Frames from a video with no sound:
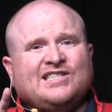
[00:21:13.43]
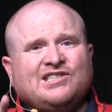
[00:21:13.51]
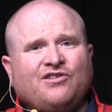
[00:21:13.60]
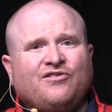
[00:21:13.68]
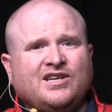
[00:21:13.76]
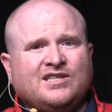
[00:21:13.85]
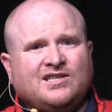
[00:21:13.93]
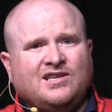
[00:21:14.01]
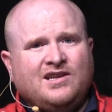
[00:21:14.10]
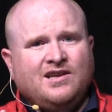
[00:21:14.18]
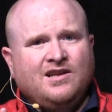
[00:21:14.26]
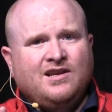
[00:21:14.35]
it
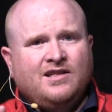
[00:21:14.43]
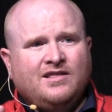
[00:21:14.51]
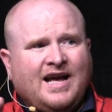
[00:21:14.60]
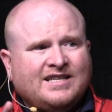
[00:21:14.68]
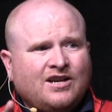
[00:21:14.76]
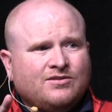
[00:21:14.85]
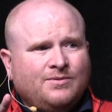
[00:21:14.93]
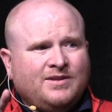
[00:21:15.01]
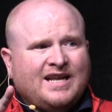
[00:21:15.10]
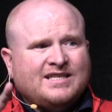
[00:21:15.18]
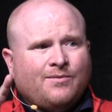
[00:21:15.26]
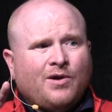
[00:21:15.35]
seriously. That tells
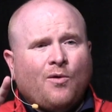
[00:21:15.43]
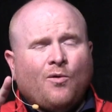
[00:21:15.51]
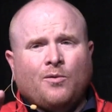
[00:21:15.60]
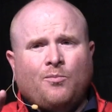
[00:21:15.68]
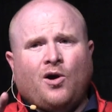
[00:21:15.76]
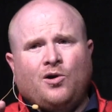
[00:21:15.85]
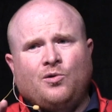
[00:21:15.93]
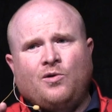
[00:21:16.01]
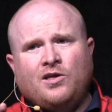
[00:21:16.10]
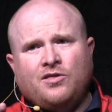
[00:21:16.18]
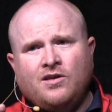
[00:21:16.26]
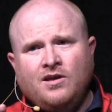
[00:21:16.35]
me that's someone I want to
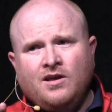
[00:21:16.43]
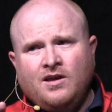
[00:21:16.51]
partner with.